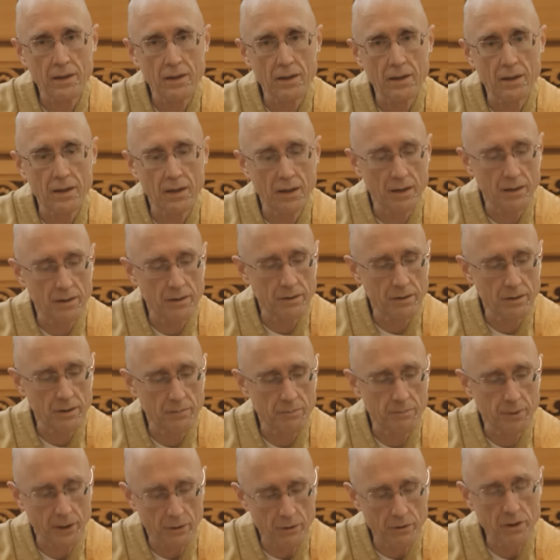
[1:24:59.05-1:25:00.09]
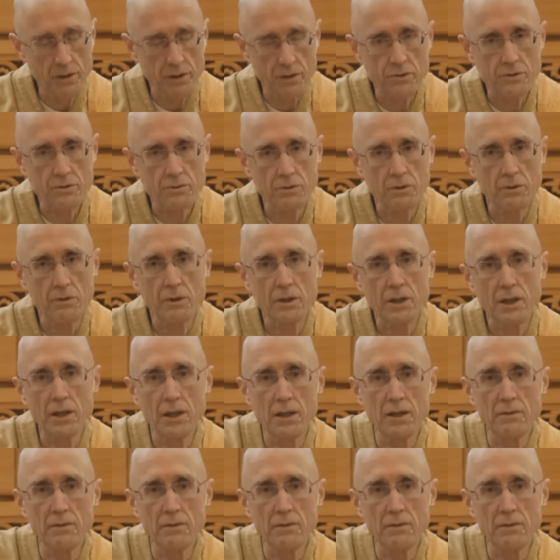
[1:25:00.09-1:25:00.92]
And apparently is doing okay,